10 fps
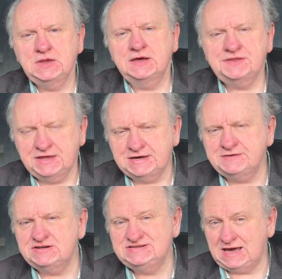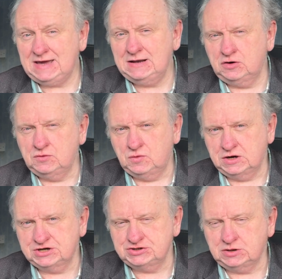Think of a day-long
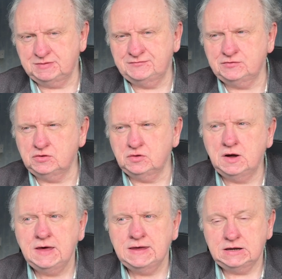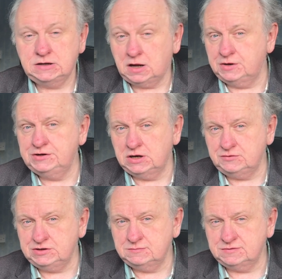workshop for an
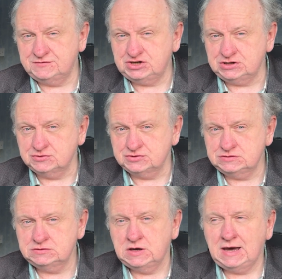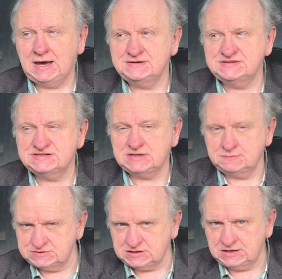unknown number of children, and
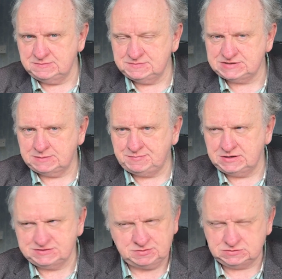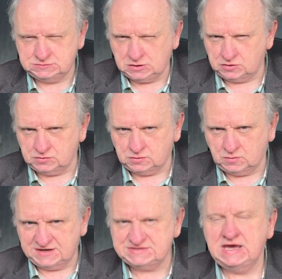sometimes their parents, but not
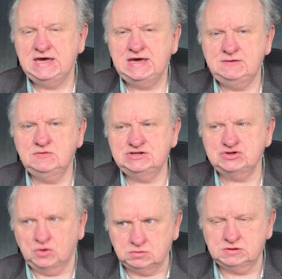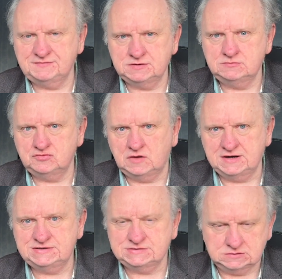always, in which all of them
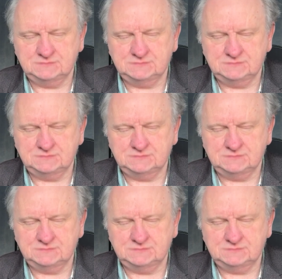write,